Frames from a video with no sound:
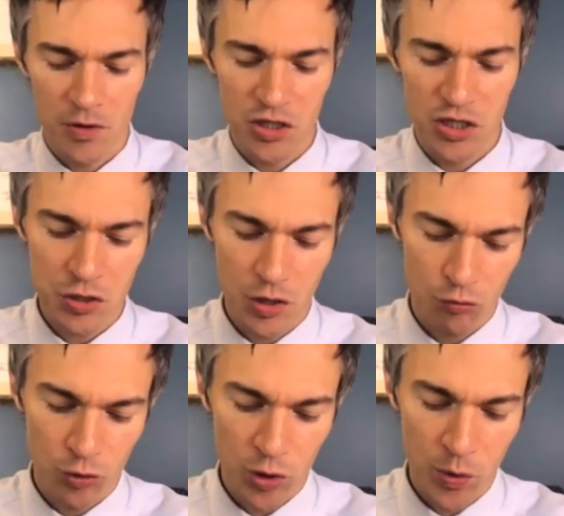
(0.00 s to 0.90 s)
just
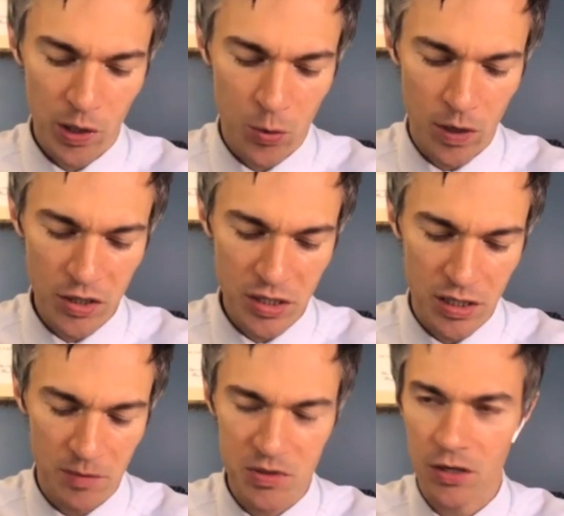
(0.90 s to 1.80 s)
real quick question,
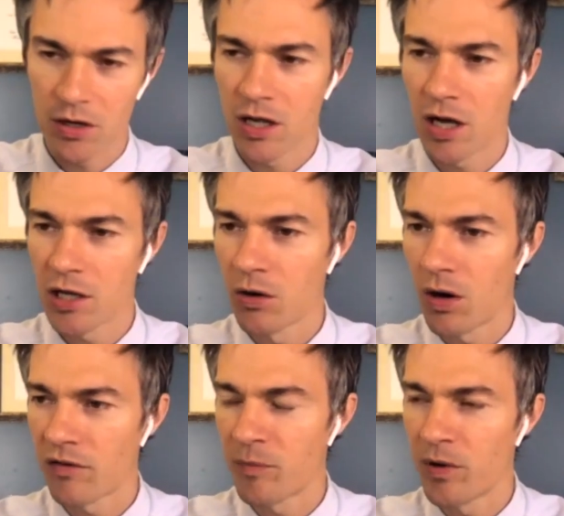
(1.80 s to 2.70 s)
and I'm sorry to cut you
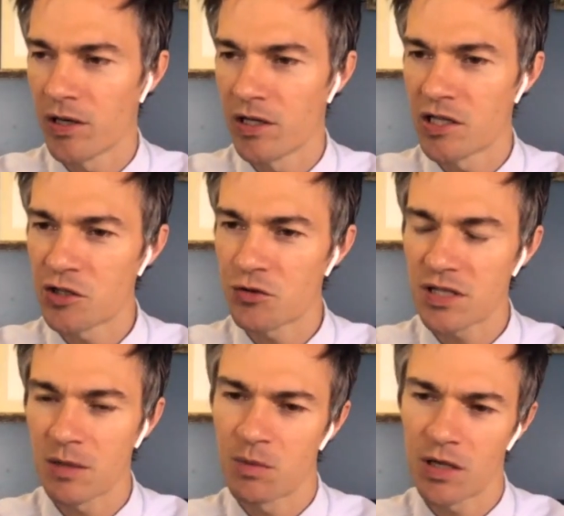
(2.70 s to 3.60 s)
off, but it's
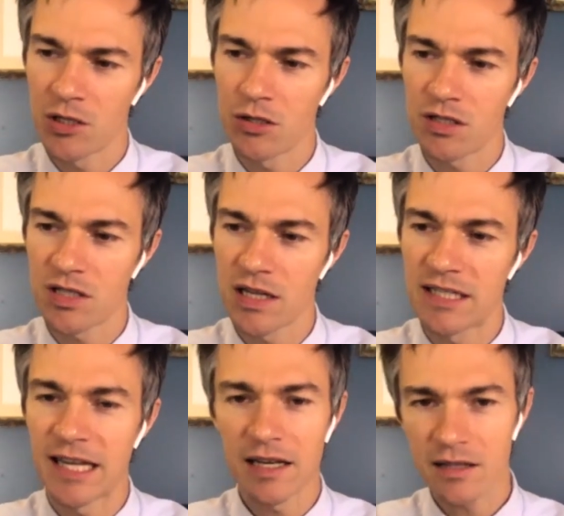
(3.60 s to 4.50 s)
interesting because you say
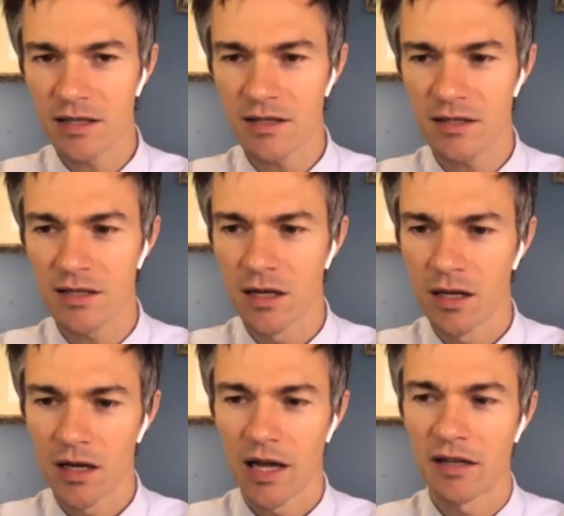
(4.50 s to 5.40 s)
dentists
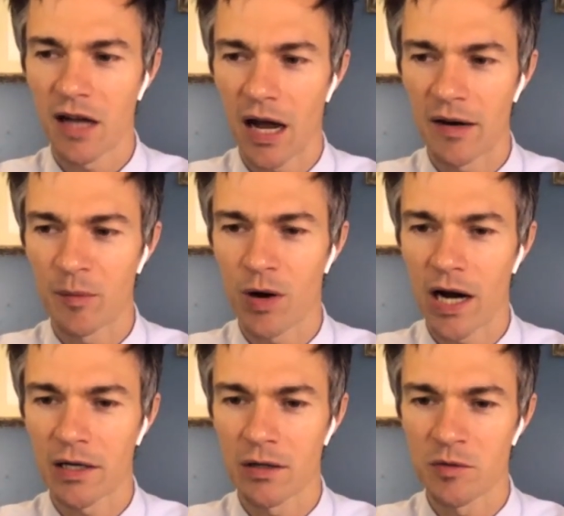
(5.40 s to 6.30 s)
and
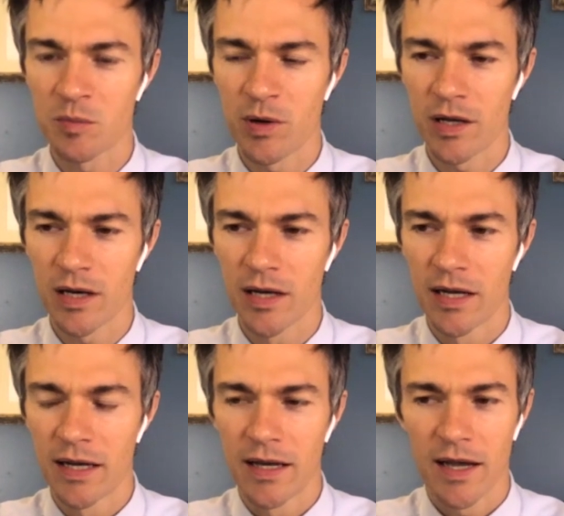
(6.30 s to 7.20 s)
chiropractors, but
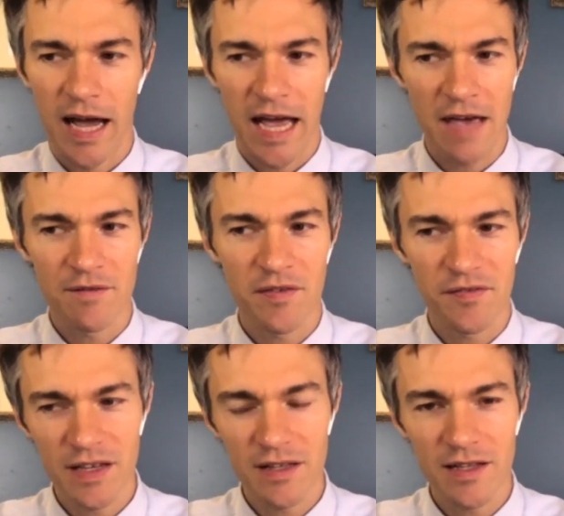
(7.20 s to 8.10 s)
I have a
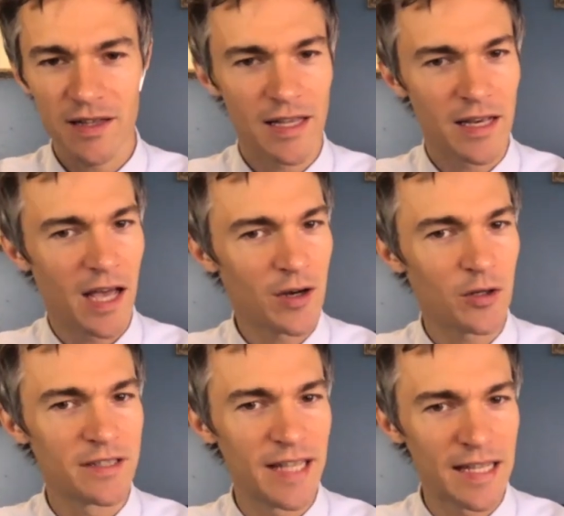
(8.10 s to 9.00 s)
feeling that not
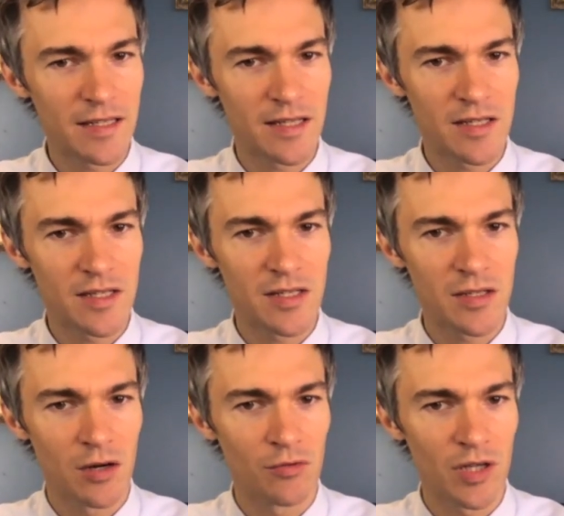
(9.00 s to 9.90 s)
all dentists
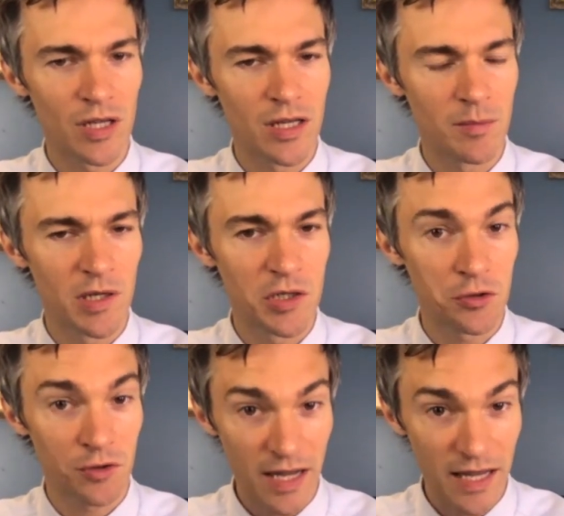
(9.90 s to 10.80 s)
are really going to be
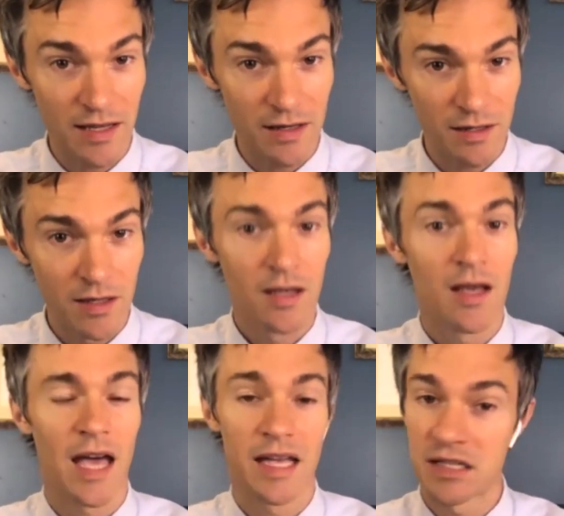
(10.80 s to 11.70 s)
trained
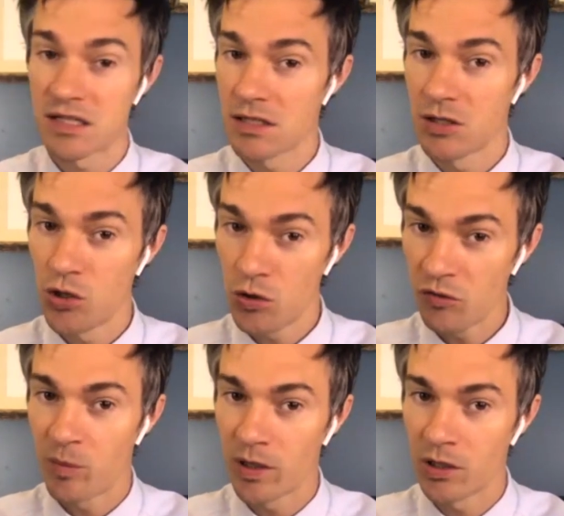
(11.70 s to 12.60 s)
as
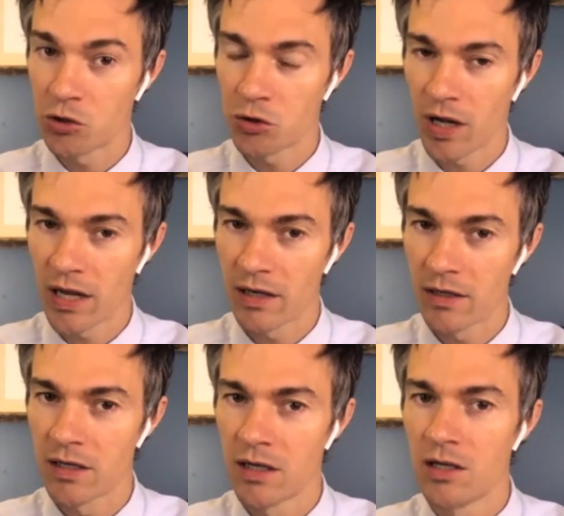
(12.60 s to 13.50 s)
you've been
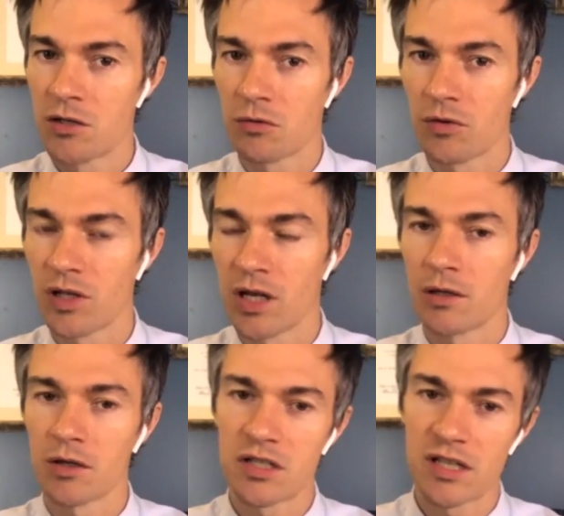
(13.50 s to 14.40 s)
trained to really
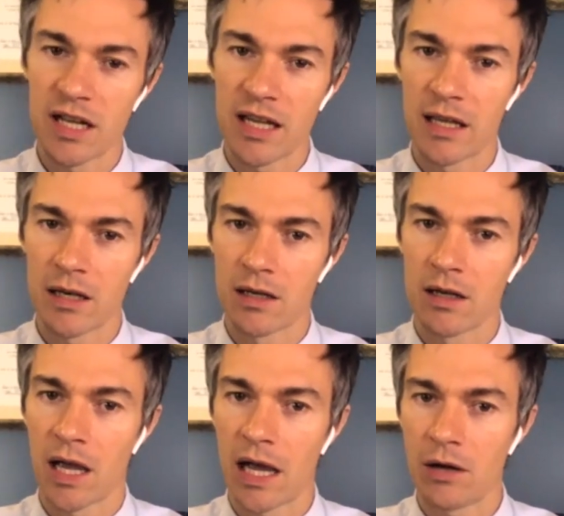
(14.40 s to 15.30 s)
understand
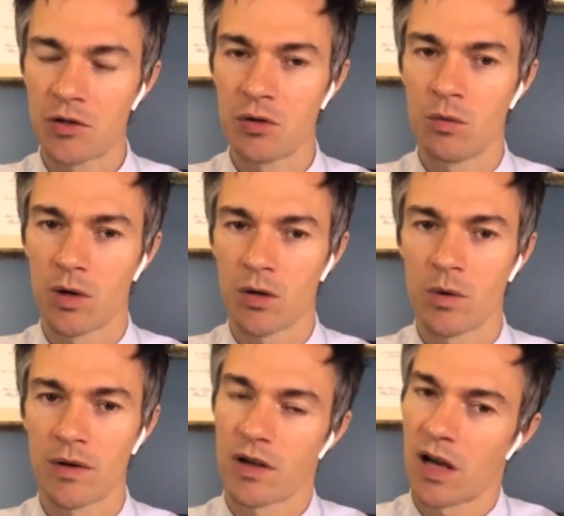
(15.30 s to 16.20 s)
how to work
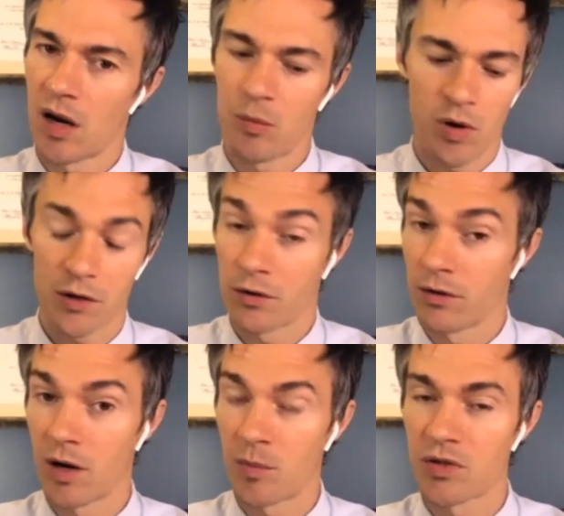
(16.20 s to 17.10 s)
with a chiropractor or
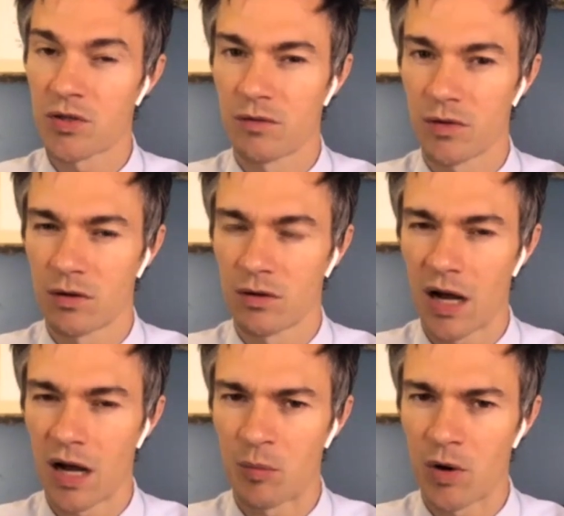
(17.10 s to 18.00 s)
an upper cervical
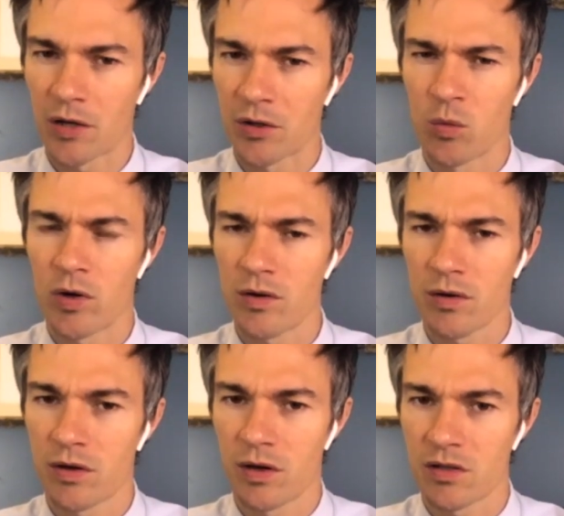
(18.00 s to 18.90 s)
chiropractor. What are your
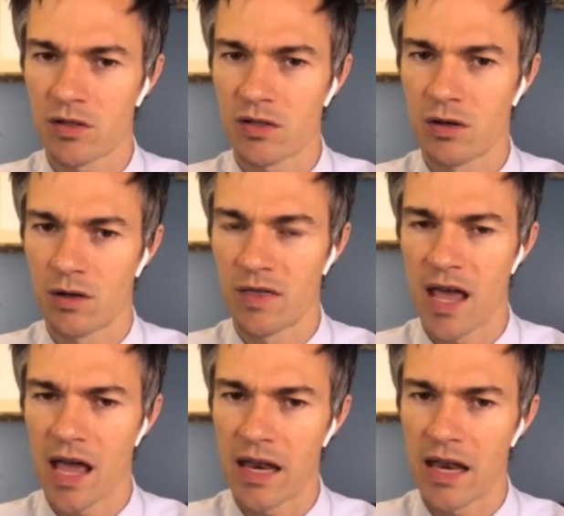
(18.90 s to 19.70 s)
thoughts on that?